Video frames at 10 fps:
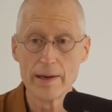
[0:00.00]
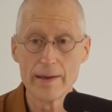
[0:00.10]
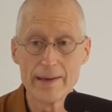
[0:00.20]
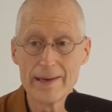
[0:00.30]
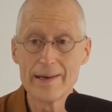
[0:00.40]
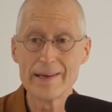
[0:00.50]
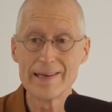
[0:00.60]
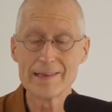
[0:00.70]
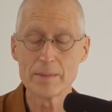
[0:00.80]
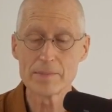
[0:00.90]
in,
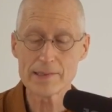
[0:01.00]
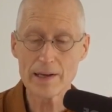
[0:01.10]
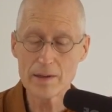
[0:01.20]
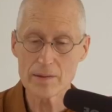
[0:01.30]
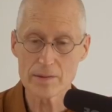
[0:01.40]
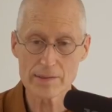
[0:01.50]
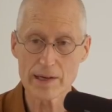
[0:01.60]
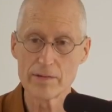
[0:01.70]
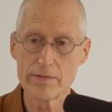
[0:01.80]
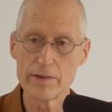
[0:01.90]
in themselves
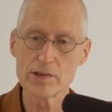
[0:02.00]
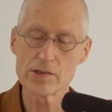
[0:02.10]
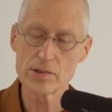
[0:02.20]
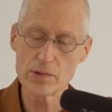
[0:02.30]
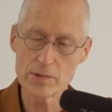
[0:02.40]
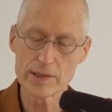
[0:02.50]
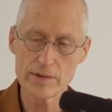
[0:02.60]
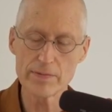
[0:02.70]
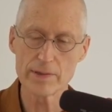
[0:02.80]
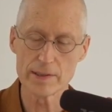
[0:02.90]
can feel so
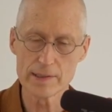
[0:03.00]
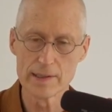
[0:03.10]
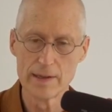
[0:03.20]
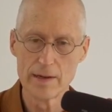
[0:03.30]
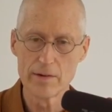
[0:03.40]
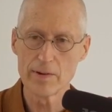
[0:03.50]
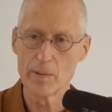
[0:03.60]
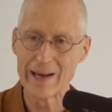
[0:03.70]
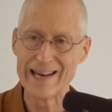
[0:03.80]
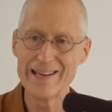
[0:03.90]
different
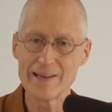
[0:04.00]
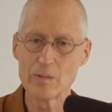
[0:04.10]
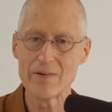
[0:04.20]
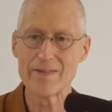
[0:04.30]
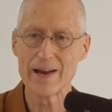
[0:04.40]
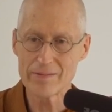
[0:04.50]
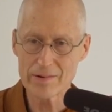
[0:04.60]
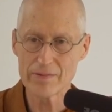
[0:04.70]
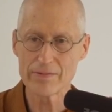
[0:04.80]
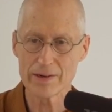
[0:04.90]
from anything we've
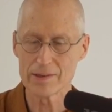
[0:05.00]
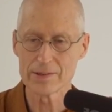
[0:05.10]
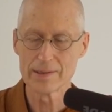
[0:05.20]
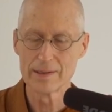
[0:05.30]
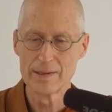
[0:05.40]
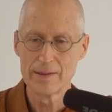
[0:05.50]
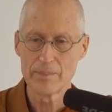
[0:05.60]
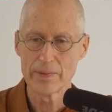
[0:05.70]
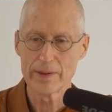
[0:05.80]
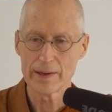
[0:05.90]
ever felt
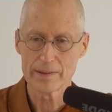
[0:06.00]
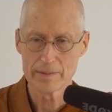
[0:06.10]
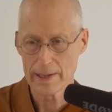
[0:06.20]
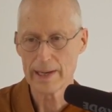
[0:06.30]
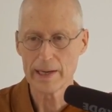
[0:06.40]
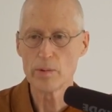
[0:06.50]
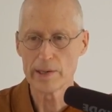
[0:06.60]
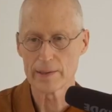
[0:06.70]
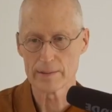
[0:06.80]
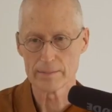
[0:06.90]
that a we
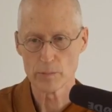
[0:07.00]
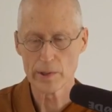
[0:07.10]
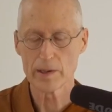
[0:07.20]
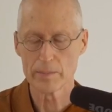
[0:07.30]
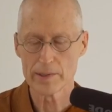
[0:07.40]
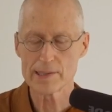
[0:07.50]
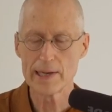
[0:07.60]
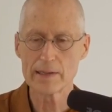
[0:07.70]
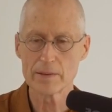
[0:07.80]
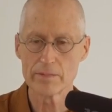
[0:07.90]
can we can
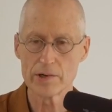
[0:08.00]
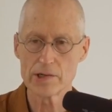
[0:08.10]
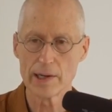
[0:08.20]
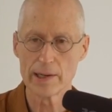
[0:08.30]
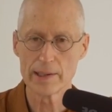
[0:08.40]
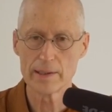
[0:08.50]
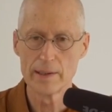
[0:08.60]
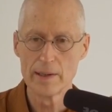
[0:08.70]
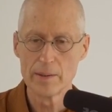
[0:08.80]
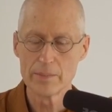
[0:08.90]
mistake them for jhana,
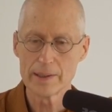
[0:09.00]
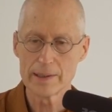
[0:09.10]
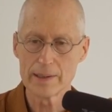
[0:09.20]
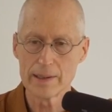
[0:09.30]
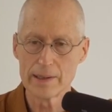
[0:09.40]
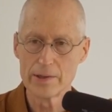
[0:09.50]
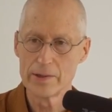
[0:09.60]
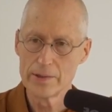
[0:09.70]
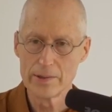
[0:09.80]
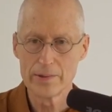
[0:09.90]
but uh,
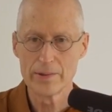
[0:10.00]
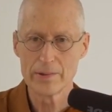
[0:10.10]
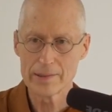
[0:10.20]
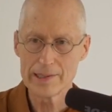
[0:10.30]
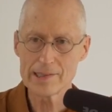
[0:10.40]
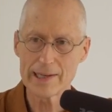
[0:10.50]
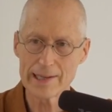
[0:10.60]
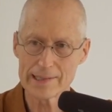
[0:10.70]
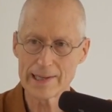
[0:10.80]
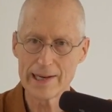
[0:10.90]
you, you, at least get
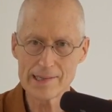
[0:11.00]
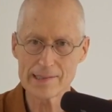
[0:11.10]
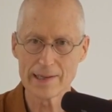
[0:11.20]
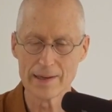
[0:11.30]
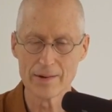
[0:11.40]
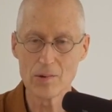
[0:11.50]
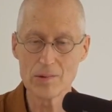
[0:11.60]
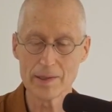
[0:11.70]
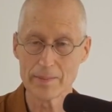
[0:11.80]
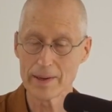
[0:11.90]
a taste then.
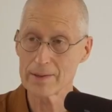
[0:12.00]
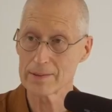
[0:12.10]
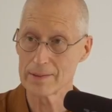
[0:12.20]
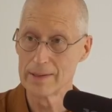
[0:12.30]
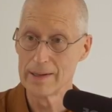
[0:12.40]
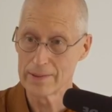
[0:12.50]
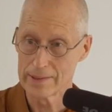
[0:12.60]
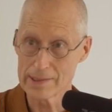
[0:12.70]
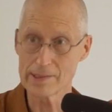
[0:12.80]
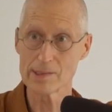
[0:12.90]
Holy mackerel!
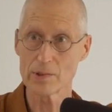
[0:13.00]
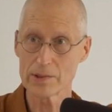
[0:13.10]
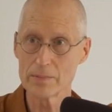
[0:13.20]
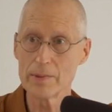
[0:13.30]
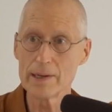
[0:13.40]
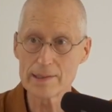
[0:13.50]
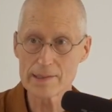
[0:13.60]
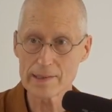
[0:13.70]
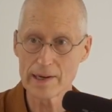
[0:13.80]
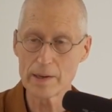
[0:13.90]
This is what the mind
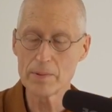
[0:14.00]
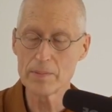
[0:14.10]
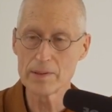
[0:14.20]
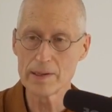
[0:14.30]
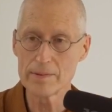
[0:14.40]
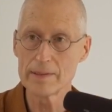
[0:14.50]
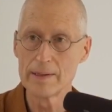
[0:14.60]
is capable of.